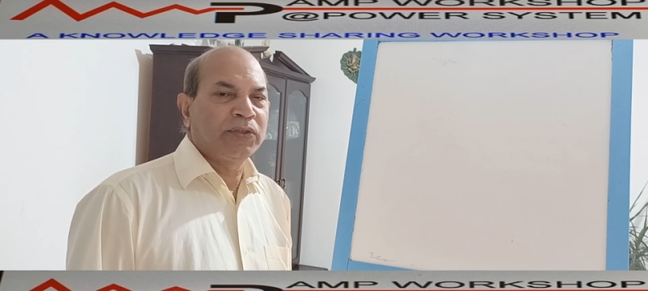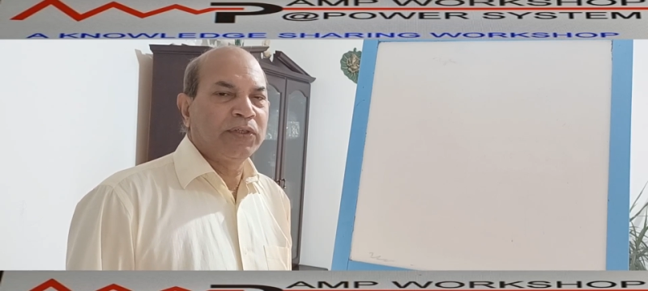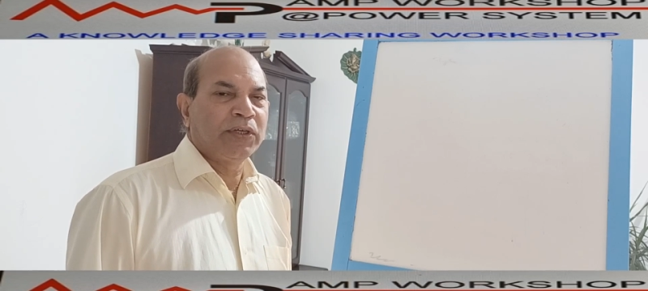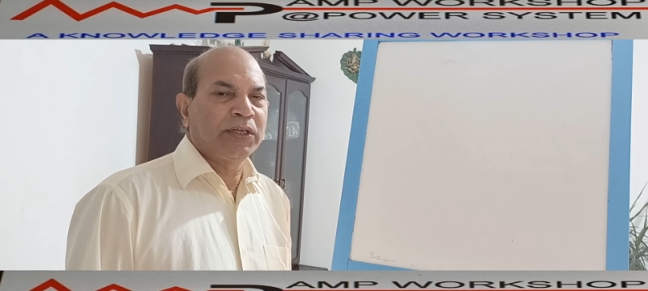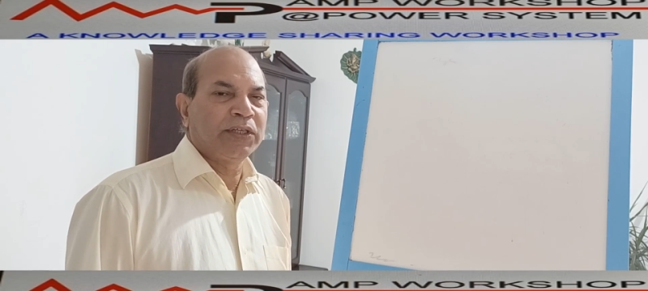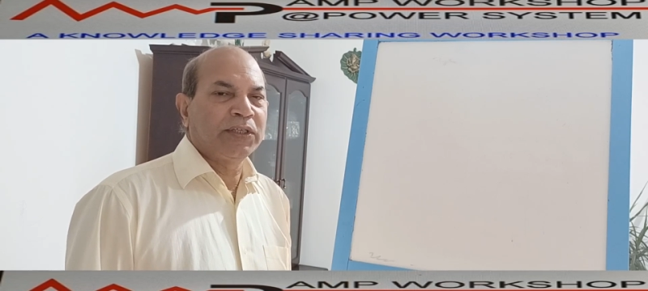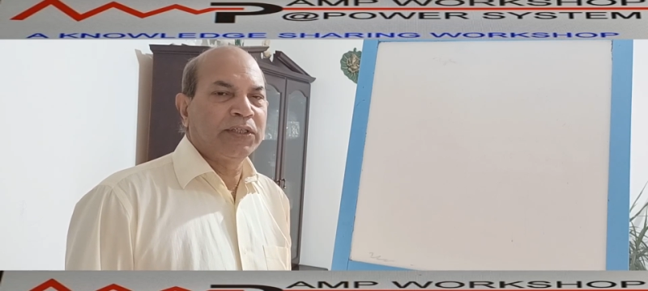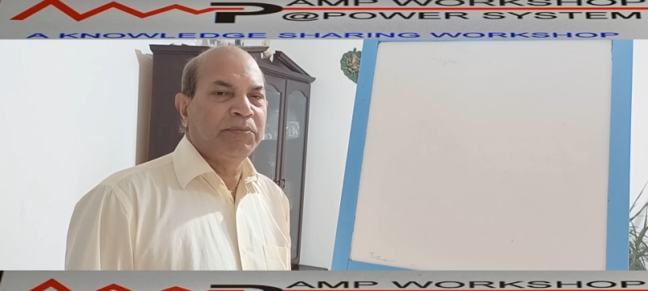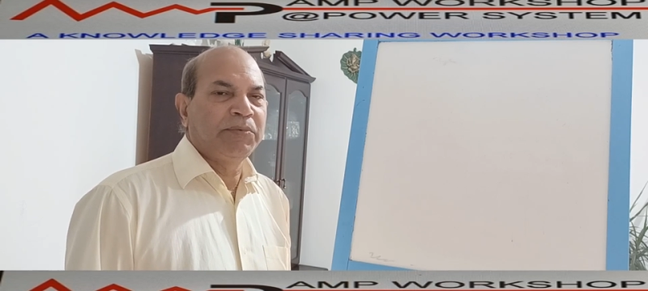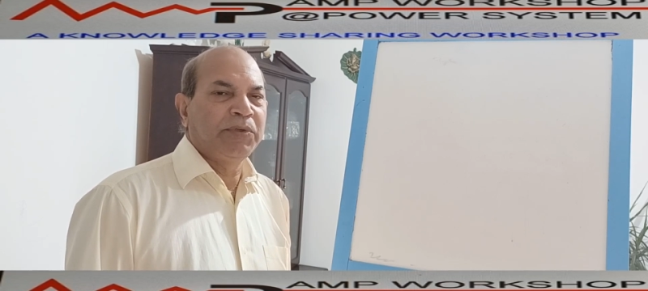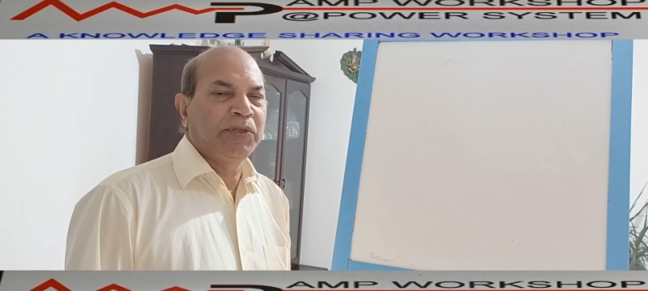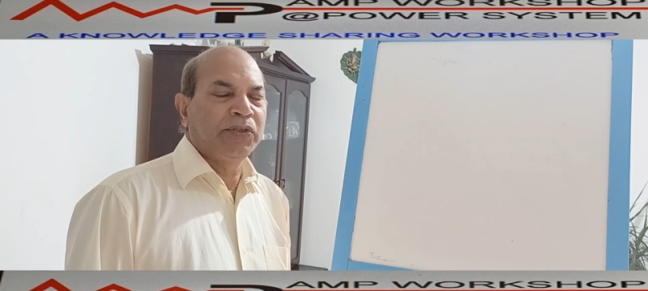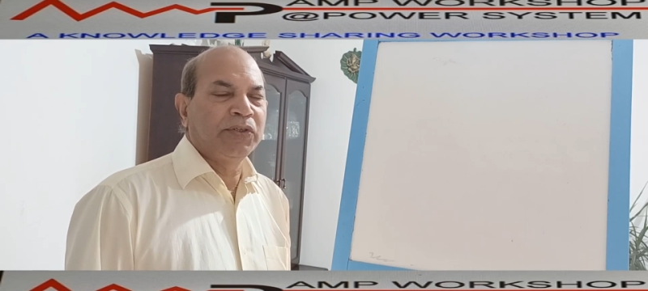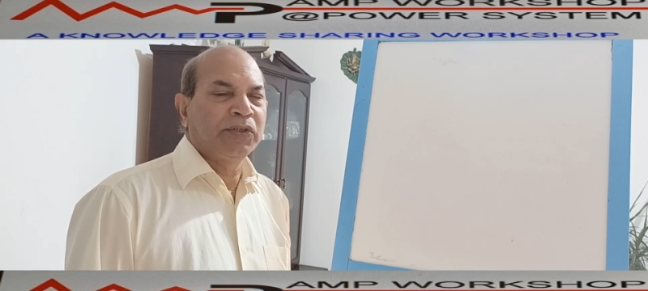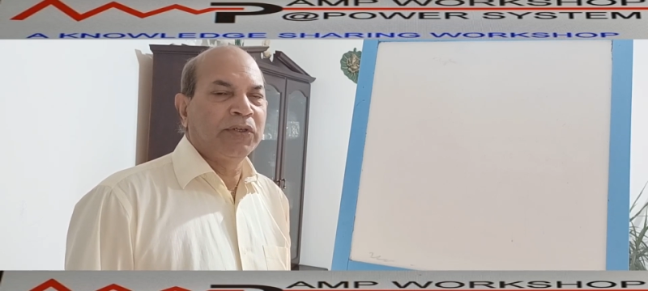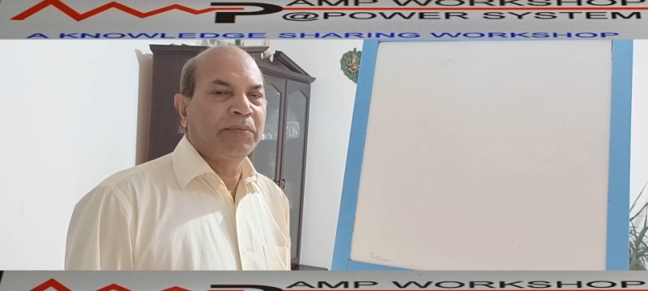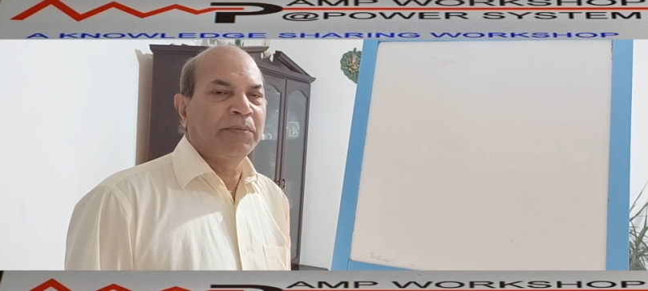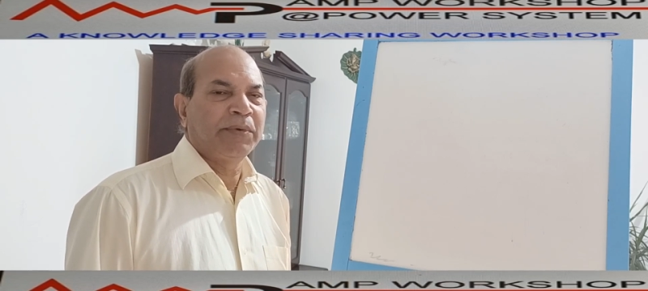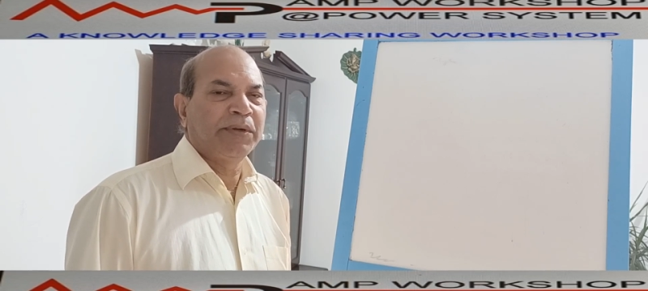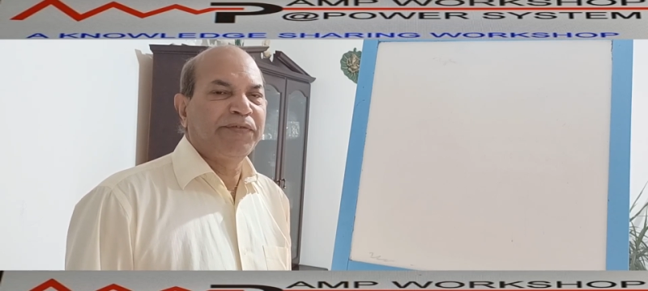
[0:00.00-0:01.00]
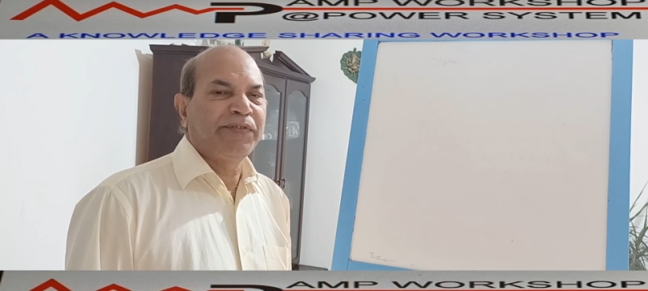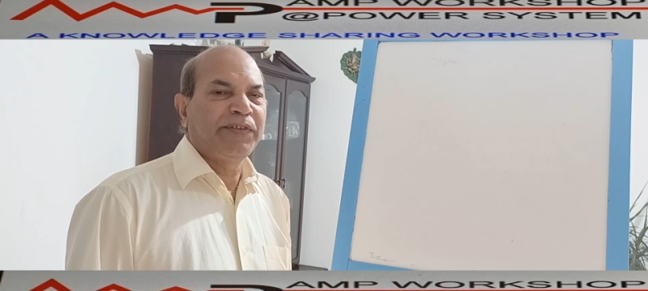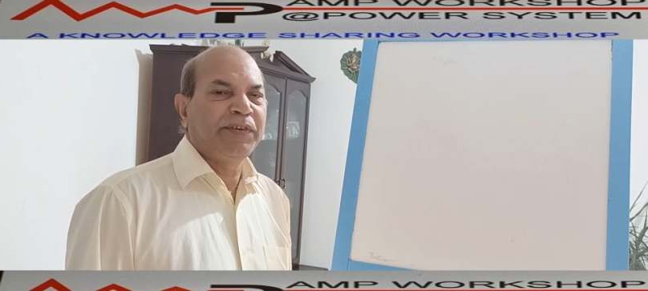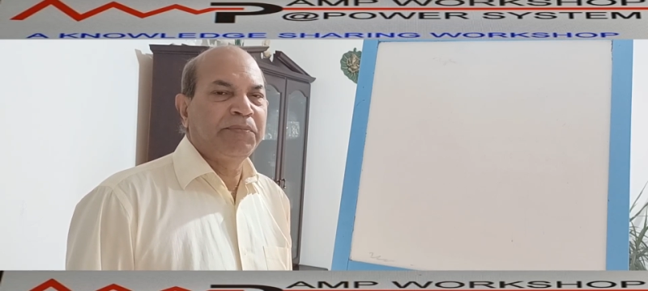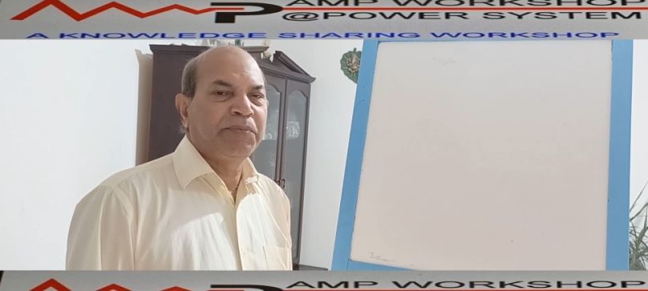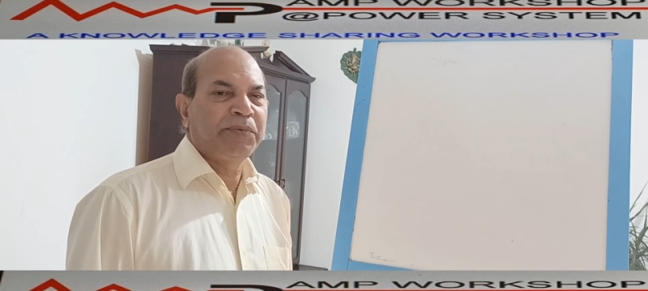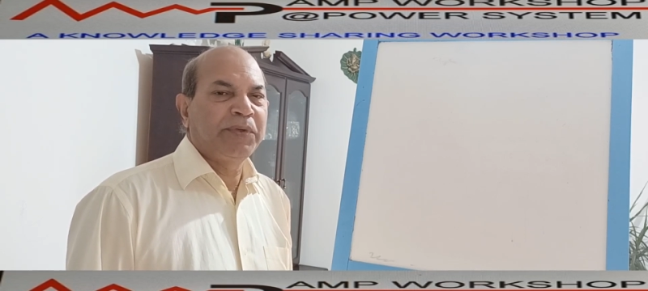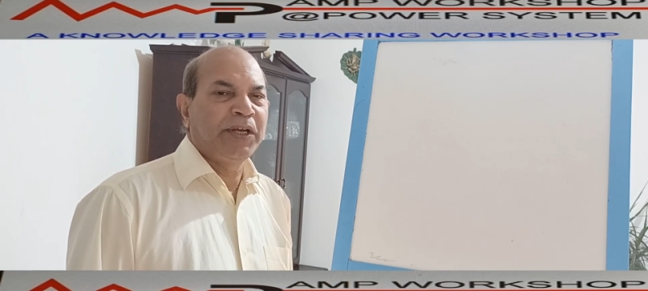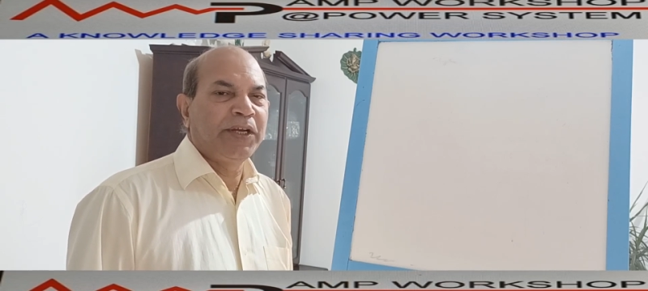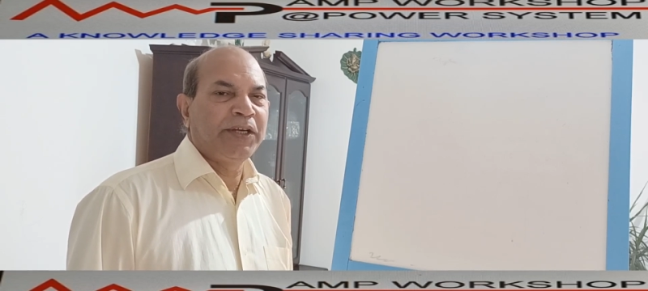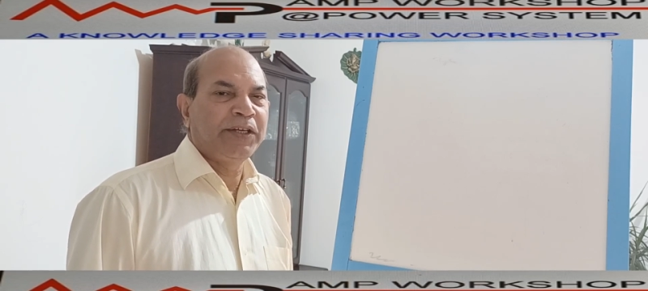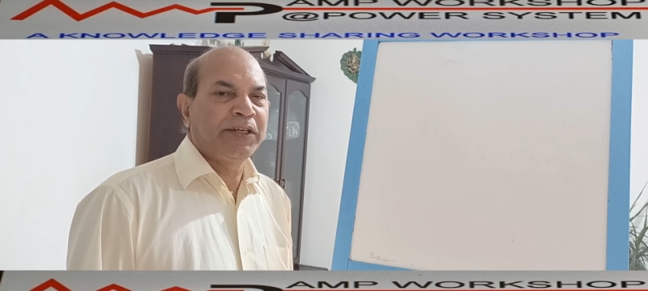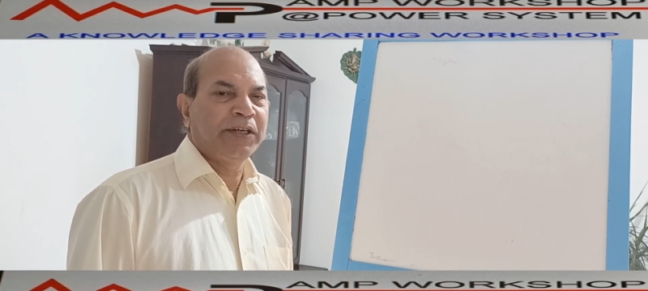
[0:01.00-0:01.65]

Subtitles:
that is video number 58